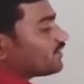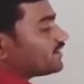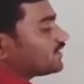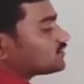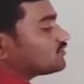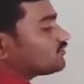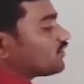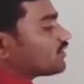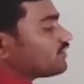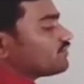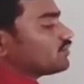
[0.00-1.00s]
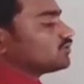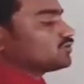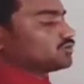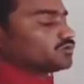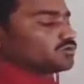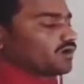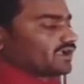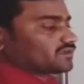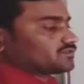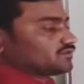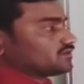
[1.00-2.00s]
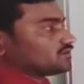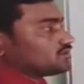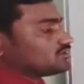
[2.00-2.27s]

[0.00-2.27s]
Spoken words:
by x to the power of 2 actually.